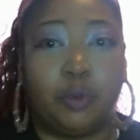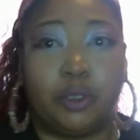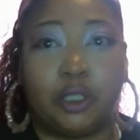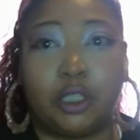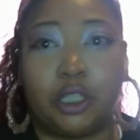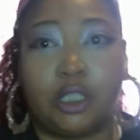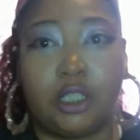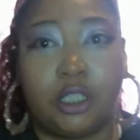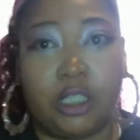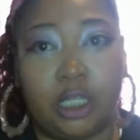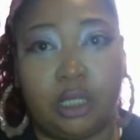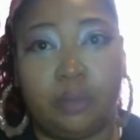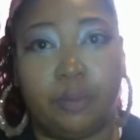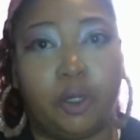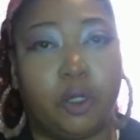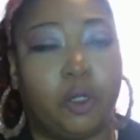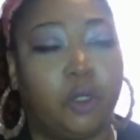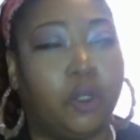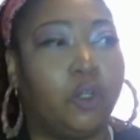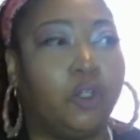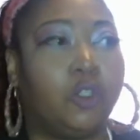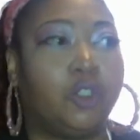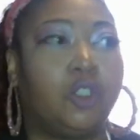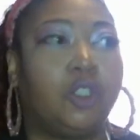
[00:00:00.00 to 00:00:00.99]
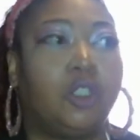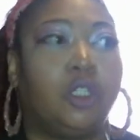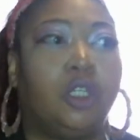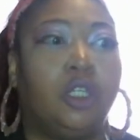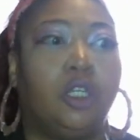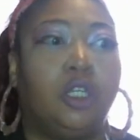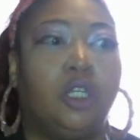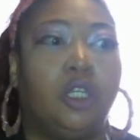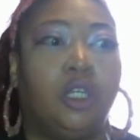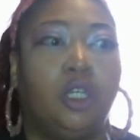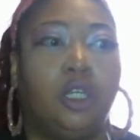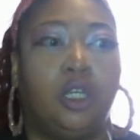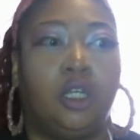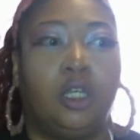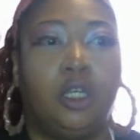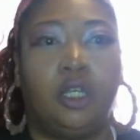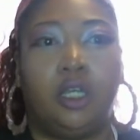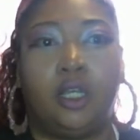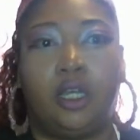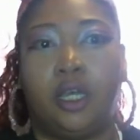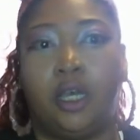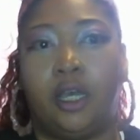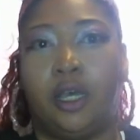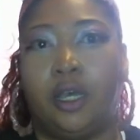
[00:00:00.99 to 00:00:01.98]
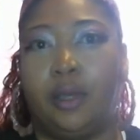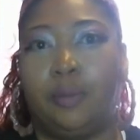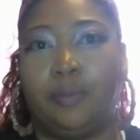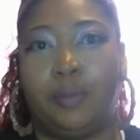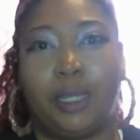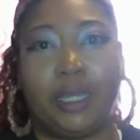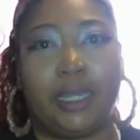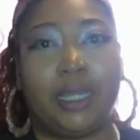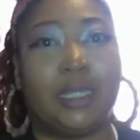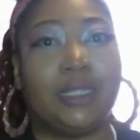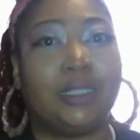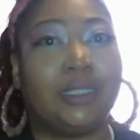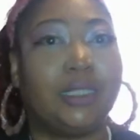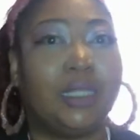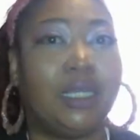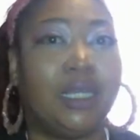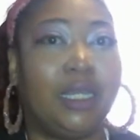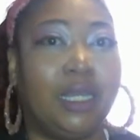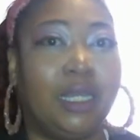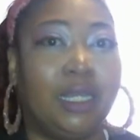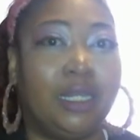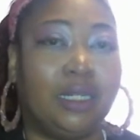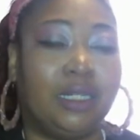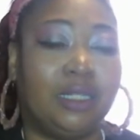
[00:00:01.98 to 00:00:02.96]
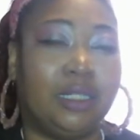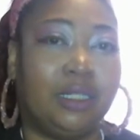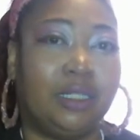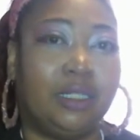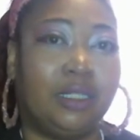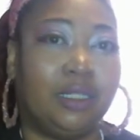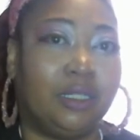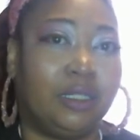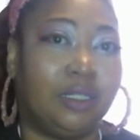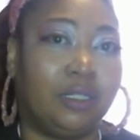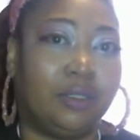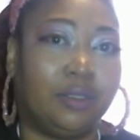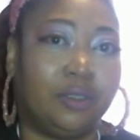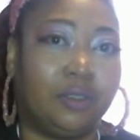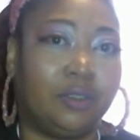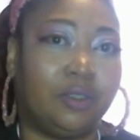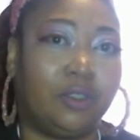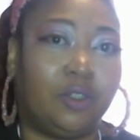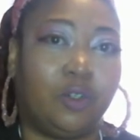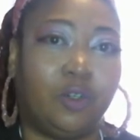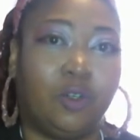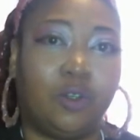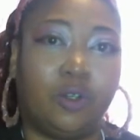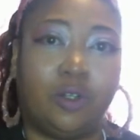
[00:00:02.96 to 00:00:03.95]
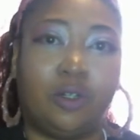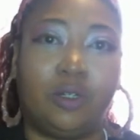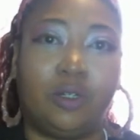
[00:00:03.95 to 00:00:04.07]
the T-Birds. Like I said, the girl,